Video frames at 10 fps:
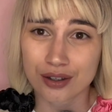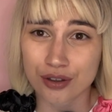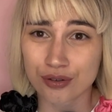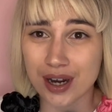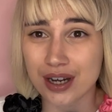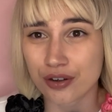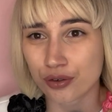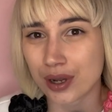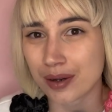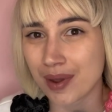The reign of
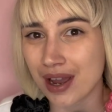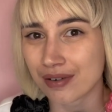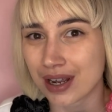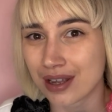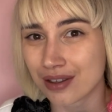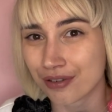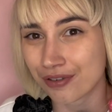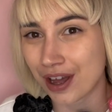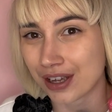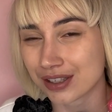Queen Mary
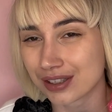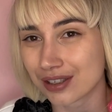I